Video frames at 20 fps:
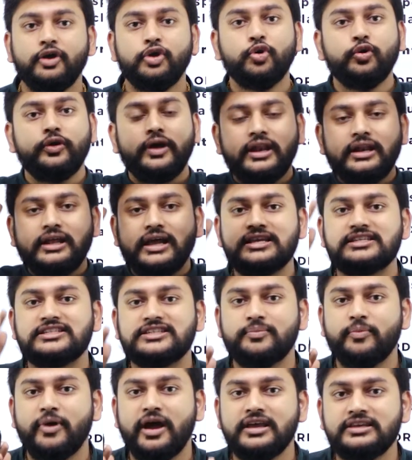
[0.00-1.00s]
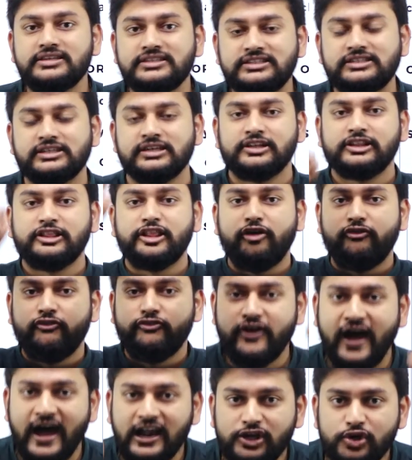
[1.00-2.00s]
You can customize the
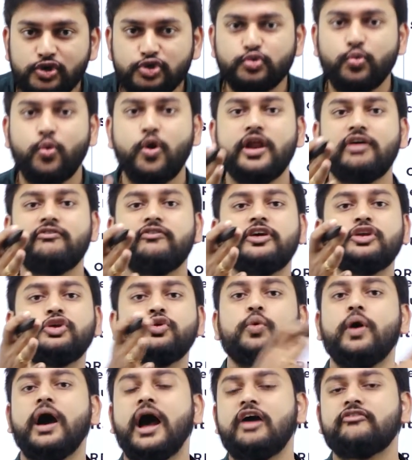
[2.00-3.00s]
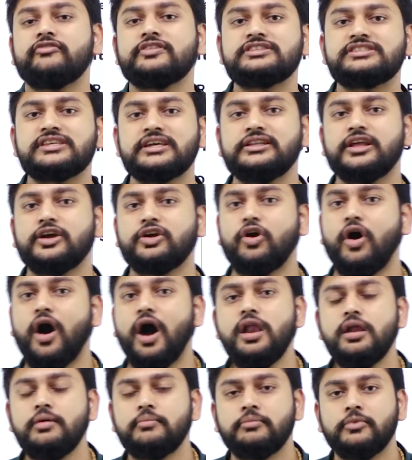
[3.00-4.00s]
values, whatever you have inside the
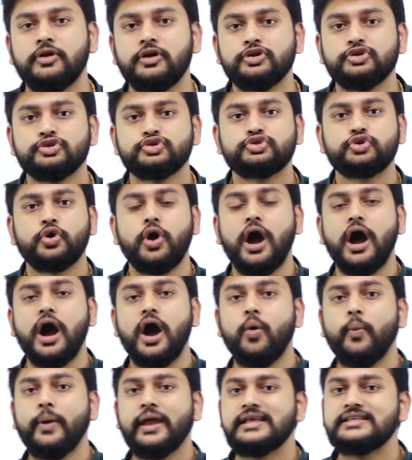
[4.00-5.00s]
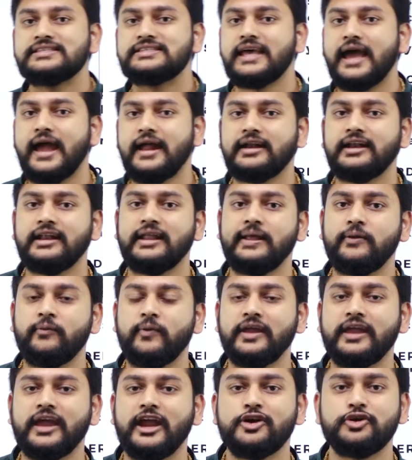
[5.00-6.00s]
column. So how exactly
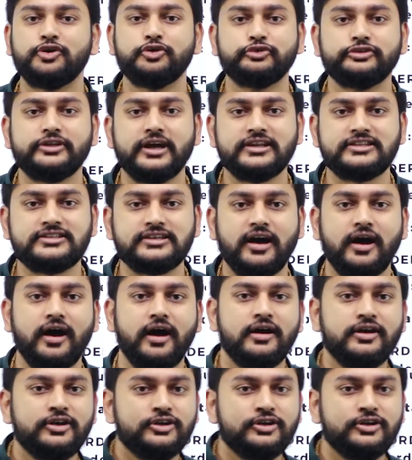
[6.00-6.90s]
we can do that, sir?